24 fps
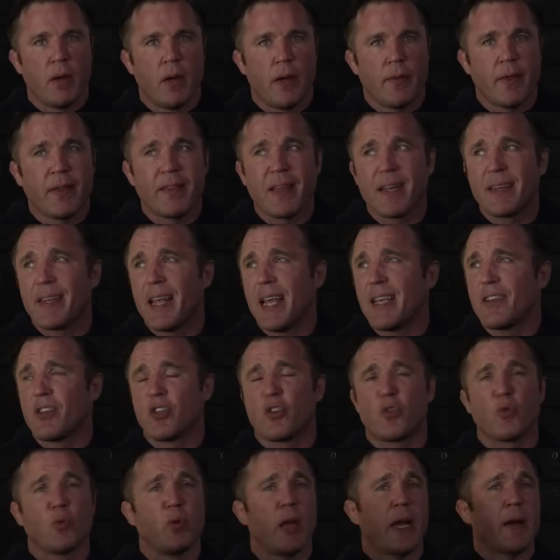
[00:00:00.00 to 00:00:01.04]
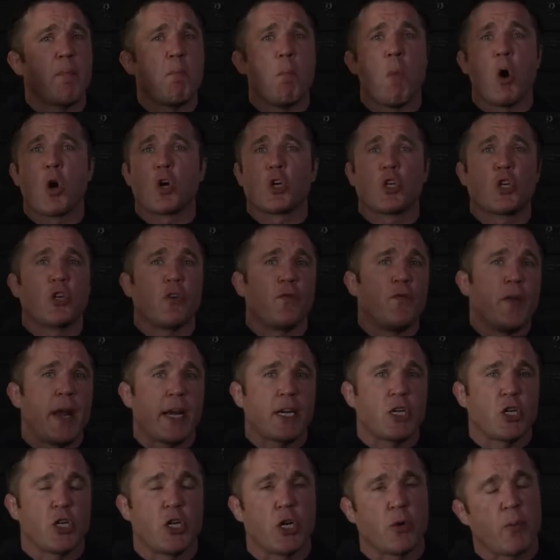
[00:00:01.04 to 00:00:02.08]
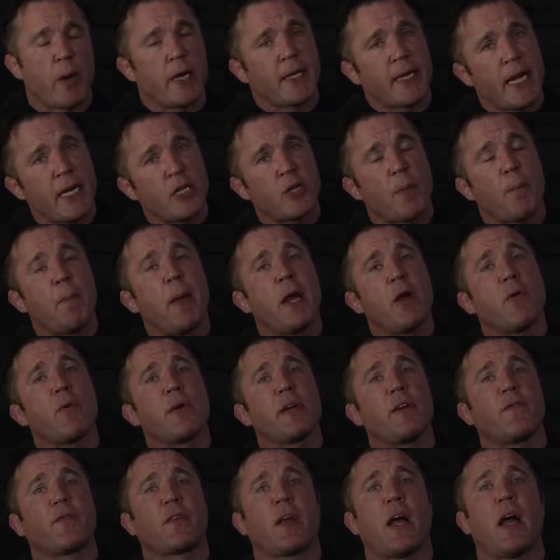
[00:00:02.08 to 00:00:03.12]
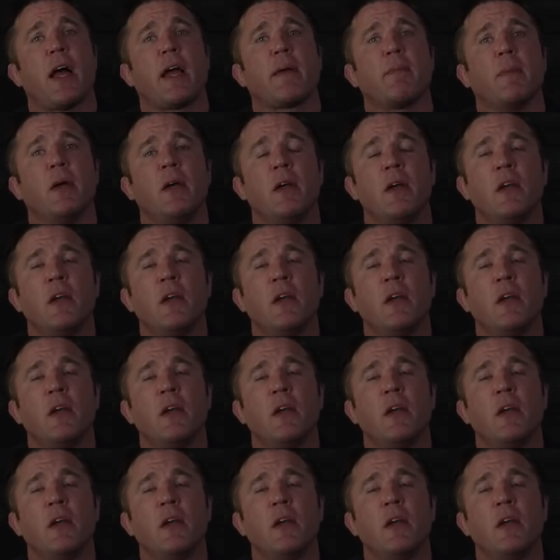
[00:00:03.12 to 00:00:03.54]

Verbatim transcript: I think that takes us through like March of next year, right? It takes a period of time.